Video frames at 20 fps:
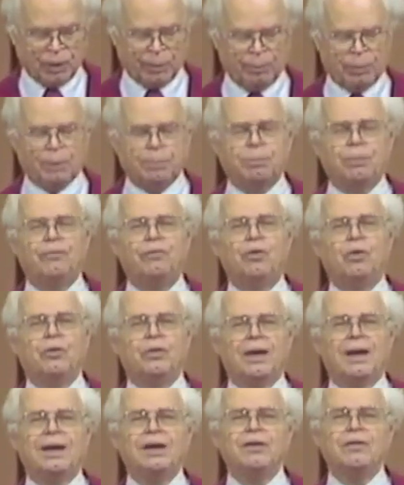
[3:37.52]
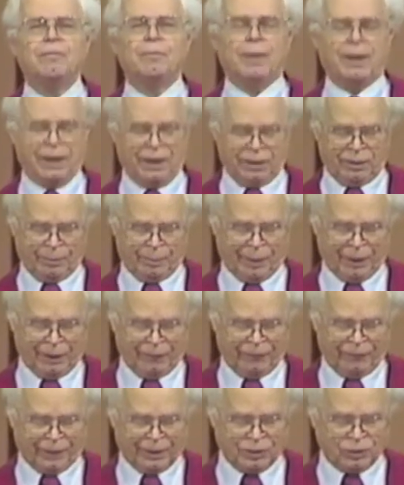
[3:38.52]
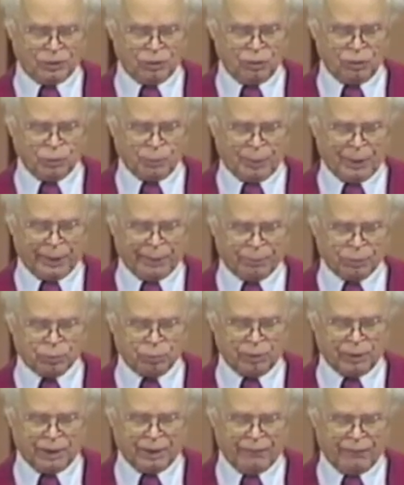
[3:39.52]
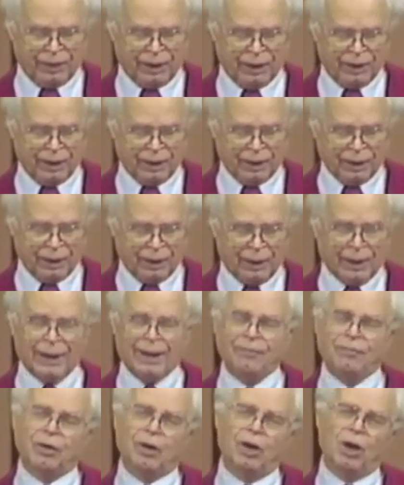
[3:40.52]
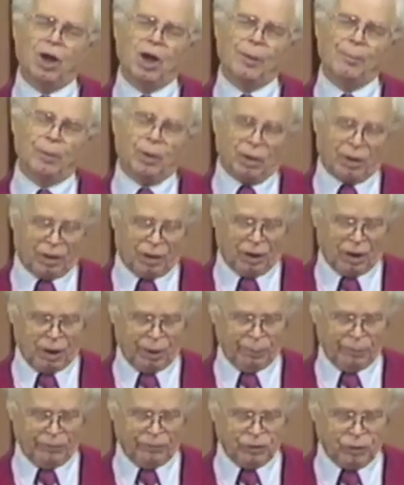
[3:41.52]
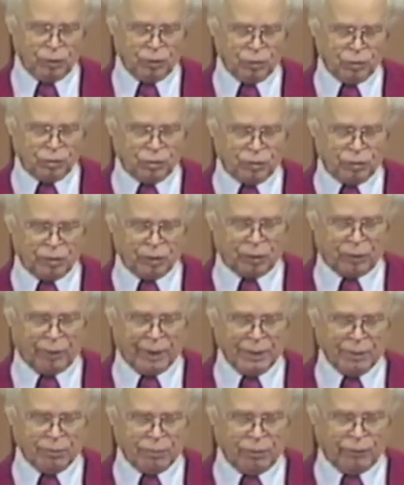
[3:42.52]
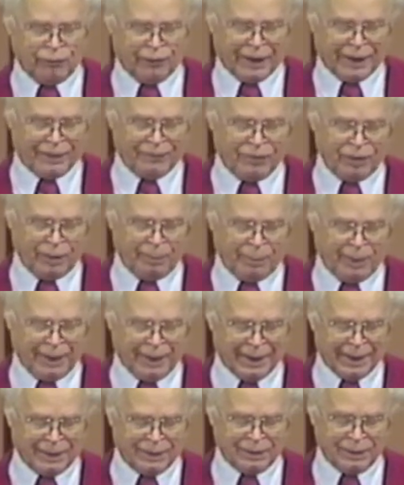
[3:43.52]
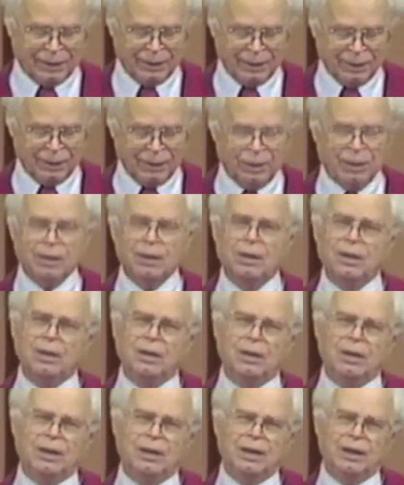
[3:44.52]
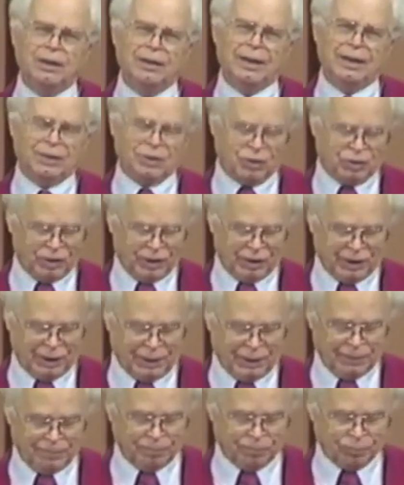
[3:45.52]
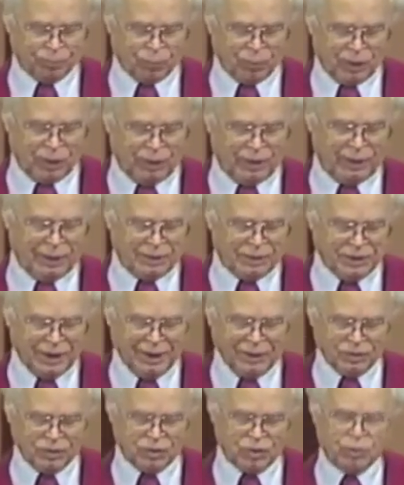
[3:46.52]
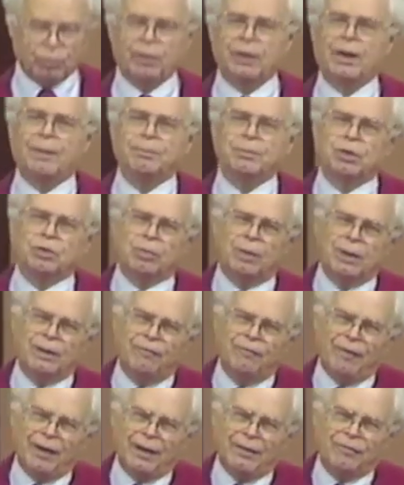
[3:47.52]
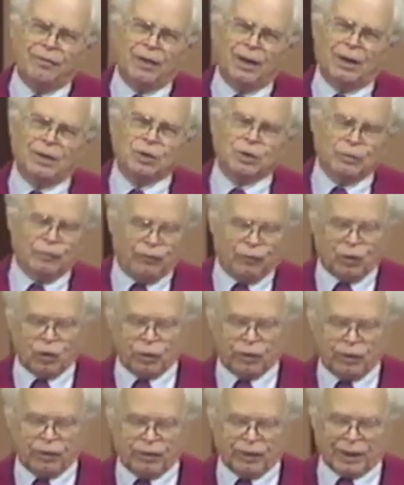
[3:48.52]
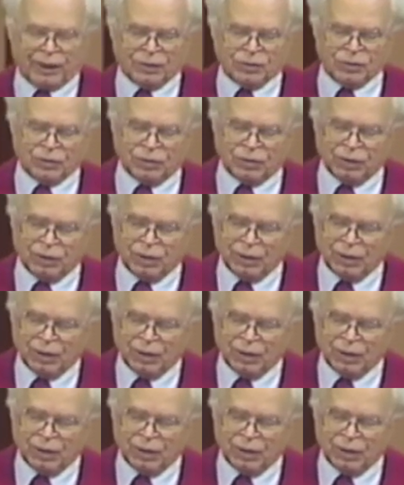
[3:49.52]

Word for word: But before the end of May, the Belfast newspapers were giving half a column or a column of news to the great revival that began in that city. The attendances went up to 25,000, 40,000.